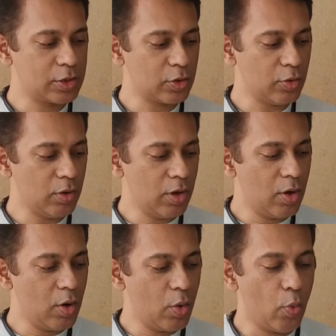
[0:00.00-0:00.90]
So
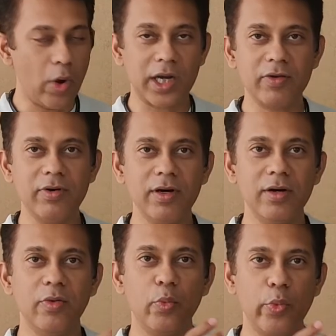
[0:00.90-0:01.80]

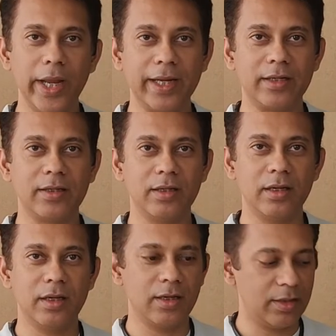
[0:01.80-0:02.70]
whatever weight
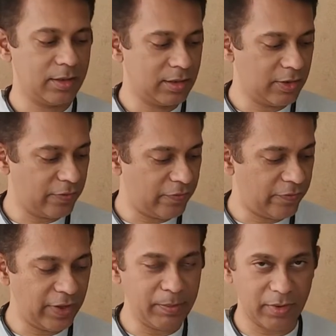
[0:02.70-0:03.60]
the
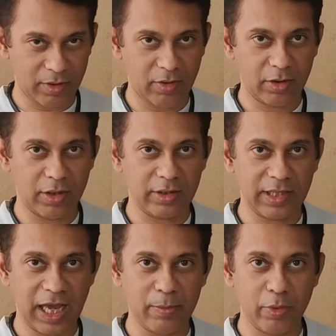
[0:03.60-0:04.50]
femur or the
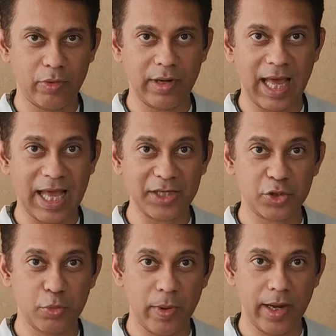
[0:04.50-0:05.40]
thigh bone
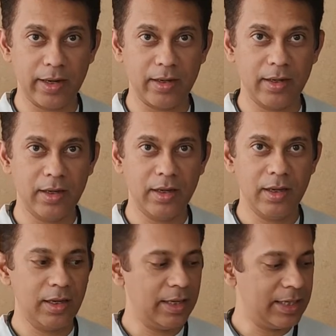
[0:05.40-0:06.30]
has to bear
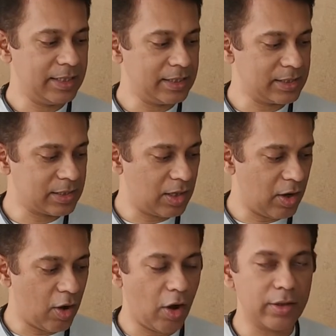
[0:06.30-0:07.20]
is
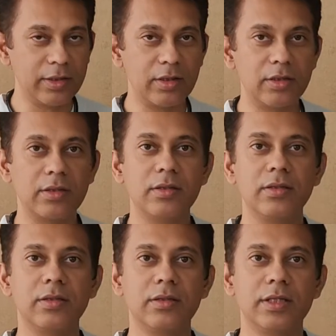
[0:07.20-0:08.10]
on
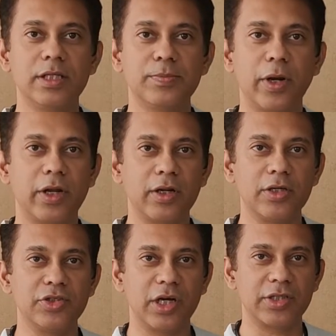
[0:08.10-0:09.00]
this
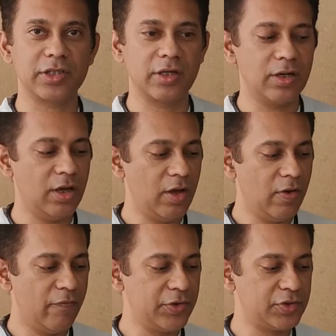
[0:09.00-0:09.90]
particular junction
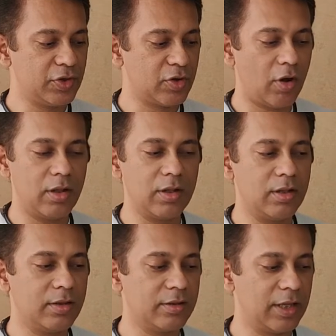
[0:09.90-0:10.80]
which we call
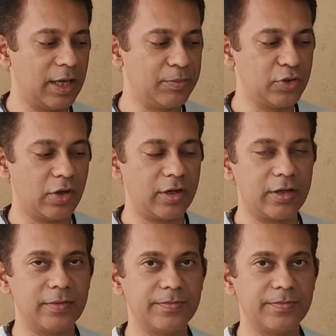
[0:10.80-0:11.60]
the hip joint.